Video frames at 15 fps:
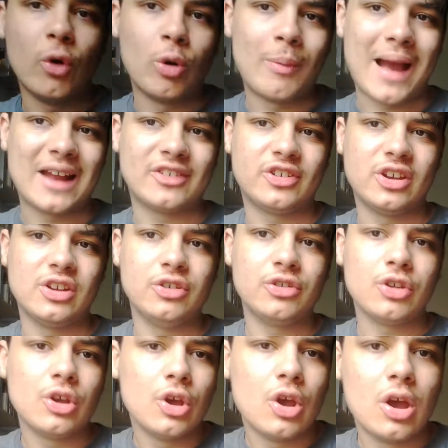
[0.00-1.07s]
4 matches,
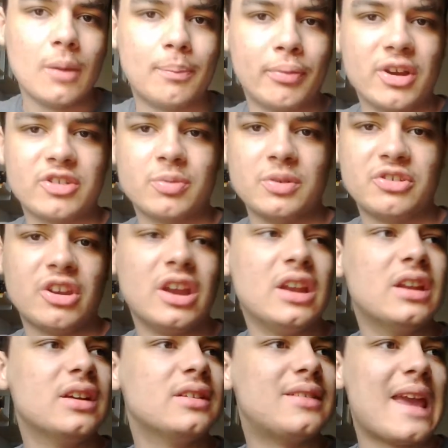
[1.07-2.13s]
a British machine